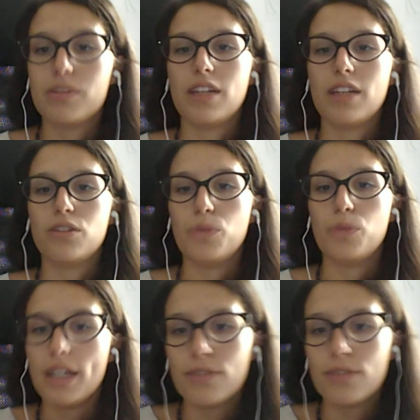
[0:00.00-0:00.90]
that the
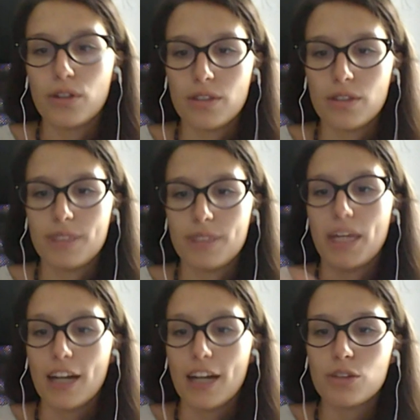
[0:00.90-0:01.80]
red
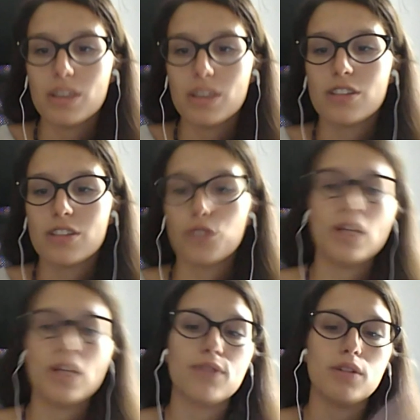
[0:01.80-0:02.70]
behind you is not
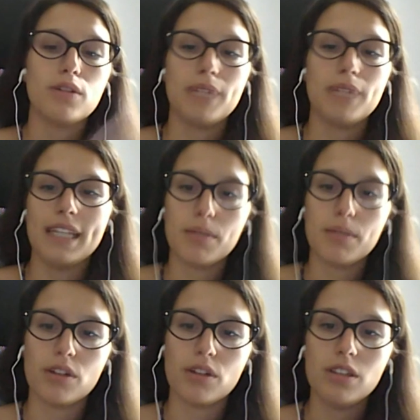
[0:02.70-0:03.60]
red for my
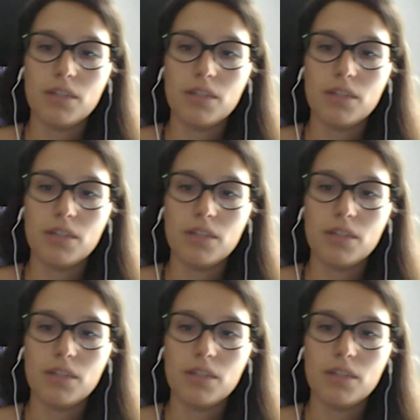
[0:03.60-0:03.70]
neighbor,